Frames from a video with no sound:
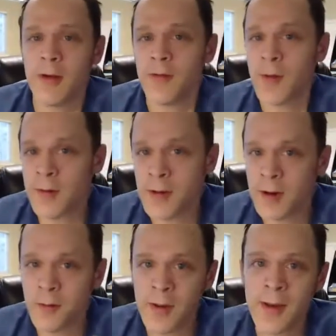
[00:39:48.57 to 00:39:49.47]
There's going
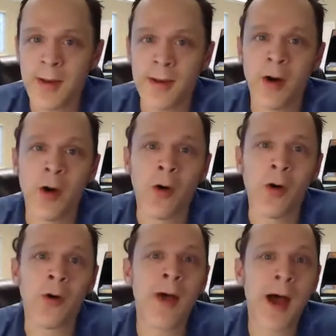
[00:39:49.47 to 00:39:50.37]
to be a
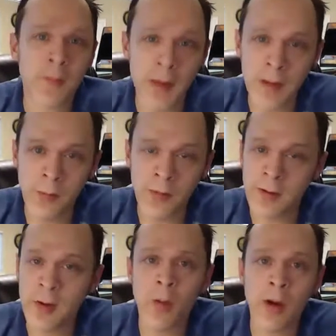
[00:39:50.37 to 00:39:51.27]
whole lot of people that
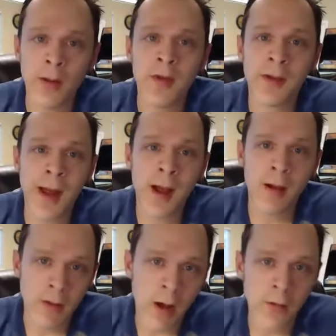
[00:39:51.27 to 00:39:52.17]
don't want to miss
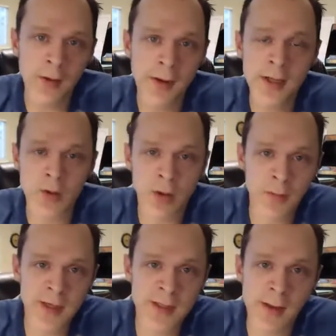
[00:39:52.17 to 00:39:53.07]
out on residual
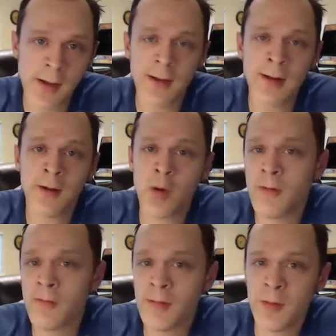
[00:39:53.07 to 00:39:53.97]
commissions. And, and in order
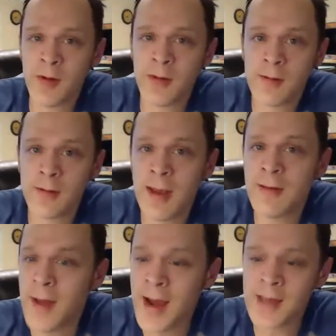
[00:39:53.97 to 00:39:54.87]
for them to, to take
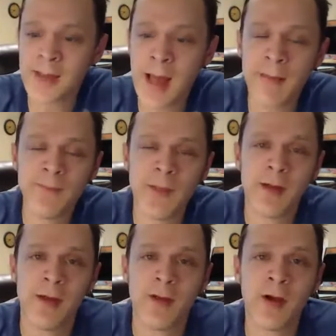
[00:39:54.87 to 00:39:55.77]
advantage of that,
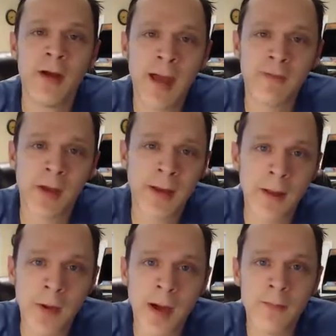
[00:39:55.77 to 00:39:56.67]
they're going to have to step
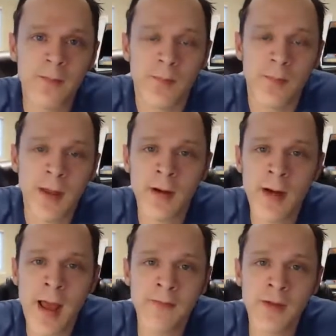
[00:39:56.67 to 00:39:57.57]
up and they're going
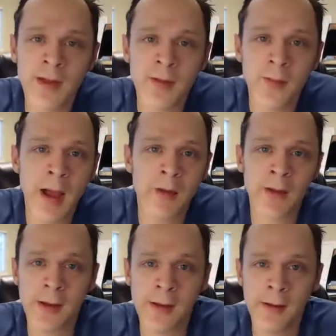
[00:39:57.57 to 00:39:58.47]
to have to get the power
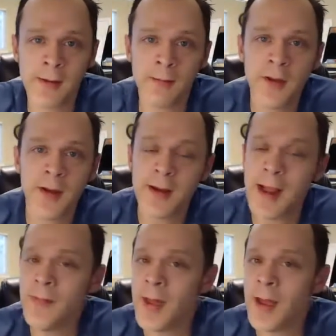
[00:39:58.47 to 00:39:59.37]
lead system.
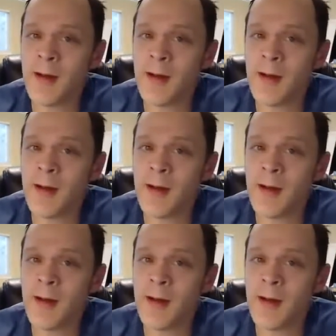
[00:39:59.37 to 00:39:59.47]
And then